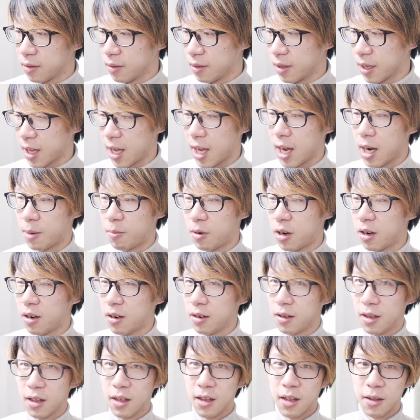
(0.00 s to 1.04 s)
the
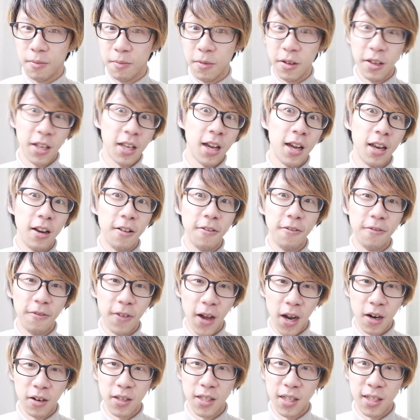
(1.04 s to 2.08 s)
camera and it kind of
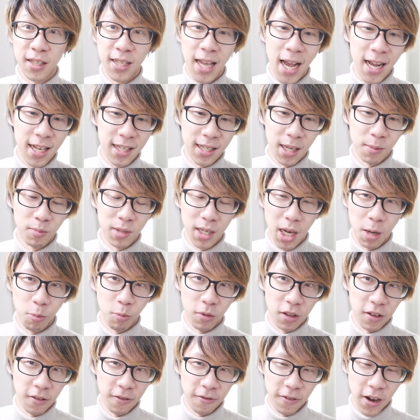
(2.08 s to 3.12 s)
fires exact same time
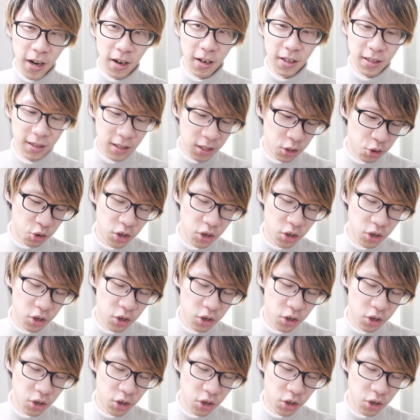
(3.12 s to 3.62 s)
when the